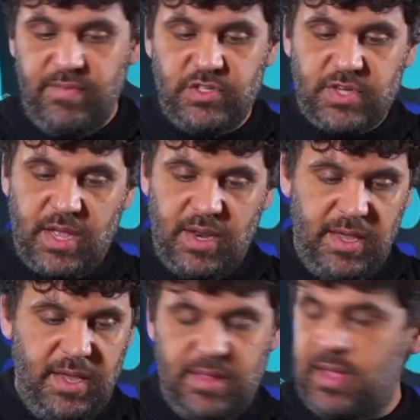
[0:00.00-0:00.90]
which can
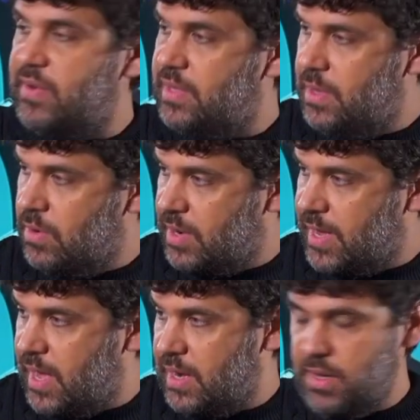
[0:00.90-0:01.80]
eat everything
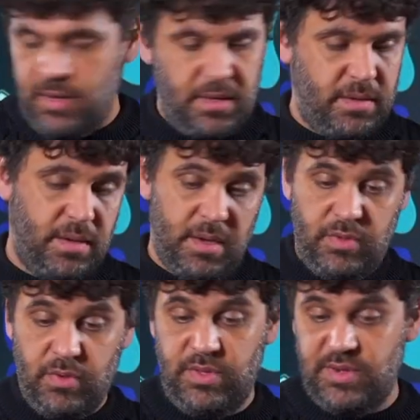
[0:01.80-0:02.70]
organic
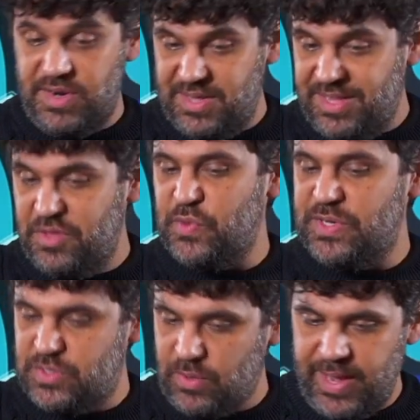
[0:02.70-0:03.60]
to turn it into
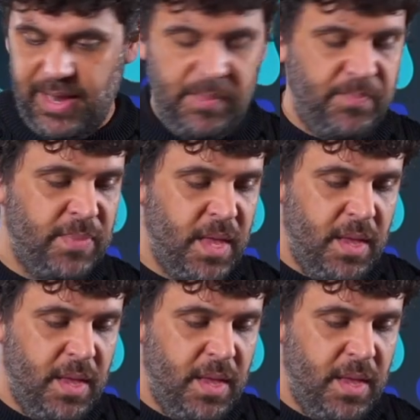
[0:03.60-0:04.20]
a soil.